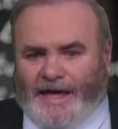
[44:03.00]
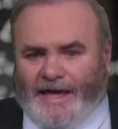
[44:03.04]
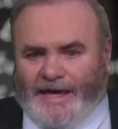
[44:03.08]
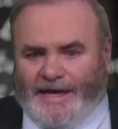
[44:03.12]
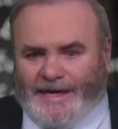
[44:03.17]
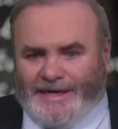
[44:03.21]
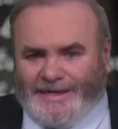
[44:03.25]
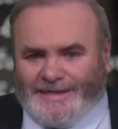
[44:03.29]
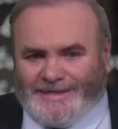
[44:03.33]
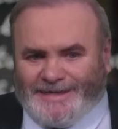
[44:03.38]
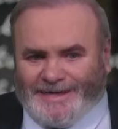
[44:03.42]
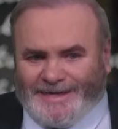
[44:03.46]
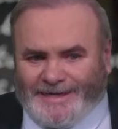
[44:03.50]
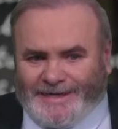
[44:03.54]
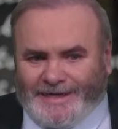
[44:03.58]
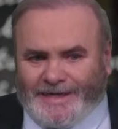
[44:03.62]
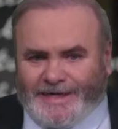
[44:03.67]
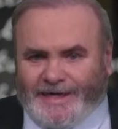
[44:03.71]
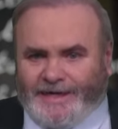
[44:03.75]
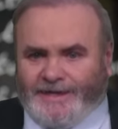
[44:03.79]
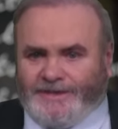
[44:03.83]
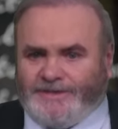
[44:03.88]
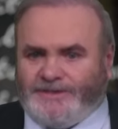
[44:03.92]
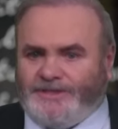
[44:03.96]
he
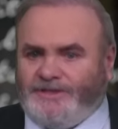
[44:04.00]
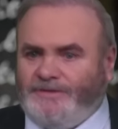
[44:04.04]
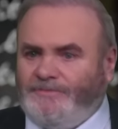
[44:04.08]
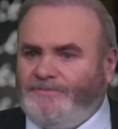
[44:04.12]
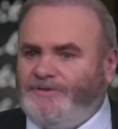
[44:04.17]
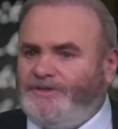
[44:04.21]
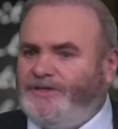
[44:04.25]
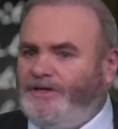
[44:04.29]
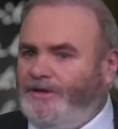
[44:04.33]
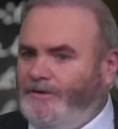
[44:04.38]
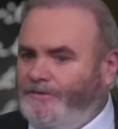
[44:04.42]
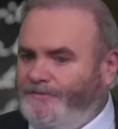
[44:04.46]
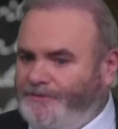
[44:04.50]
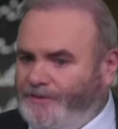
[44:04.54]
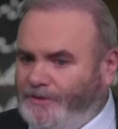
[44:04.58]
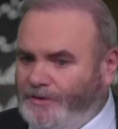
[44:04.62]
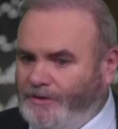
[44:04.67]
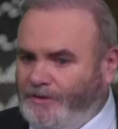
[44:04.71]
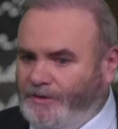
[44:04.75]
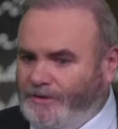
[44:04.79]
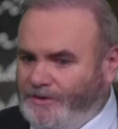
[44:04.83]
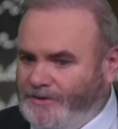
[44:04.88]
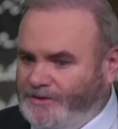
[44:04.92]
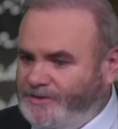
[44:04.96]
dedicates himself to
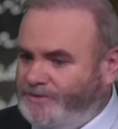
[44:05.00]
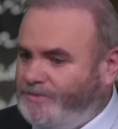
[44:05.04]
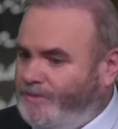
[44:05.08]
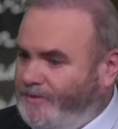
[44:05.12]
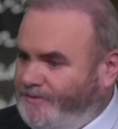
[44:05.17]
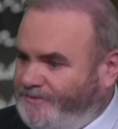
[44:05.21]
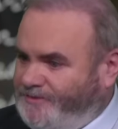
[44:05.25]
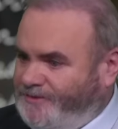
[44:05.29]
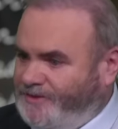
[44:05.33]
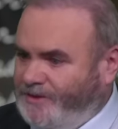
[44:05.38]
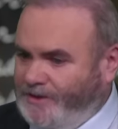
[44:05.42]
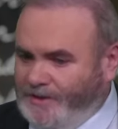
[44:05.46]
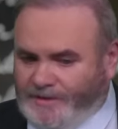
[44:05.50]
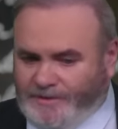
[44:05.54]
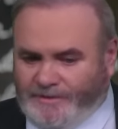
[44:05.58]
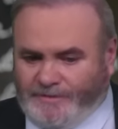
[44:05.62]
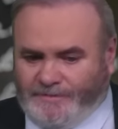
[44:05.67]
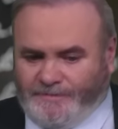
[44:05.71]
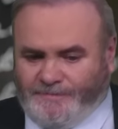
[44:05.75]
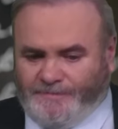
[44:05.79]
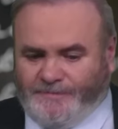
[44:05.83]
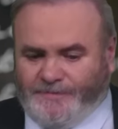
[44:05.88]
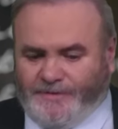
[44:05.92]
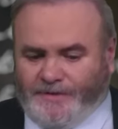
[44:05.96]
God, as we've seen.
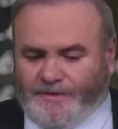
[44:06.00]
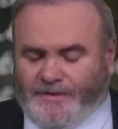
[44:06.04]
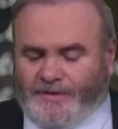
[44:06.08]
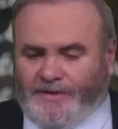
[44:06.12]
Mm.